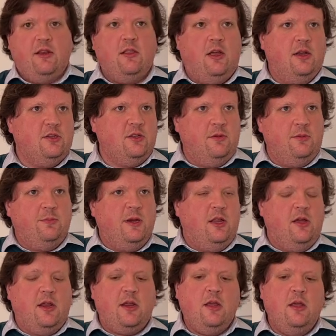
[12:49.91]
Like, so be
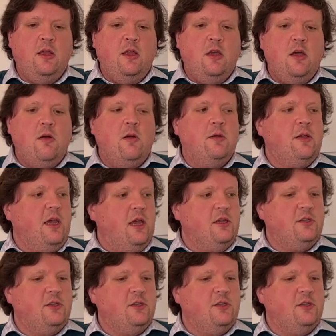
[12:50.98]
like, oh, okay.